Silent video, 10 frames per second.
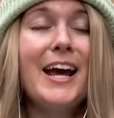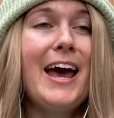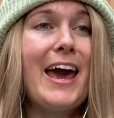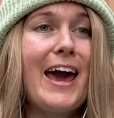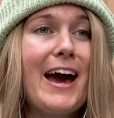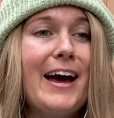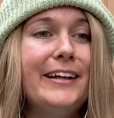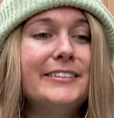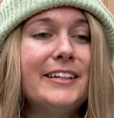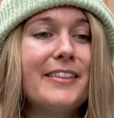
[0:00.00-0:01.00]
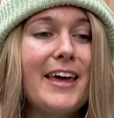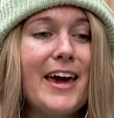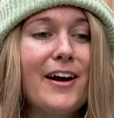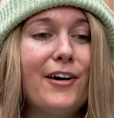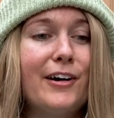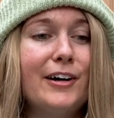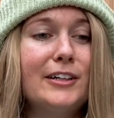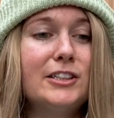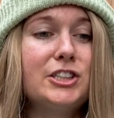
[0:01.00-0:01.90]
and they are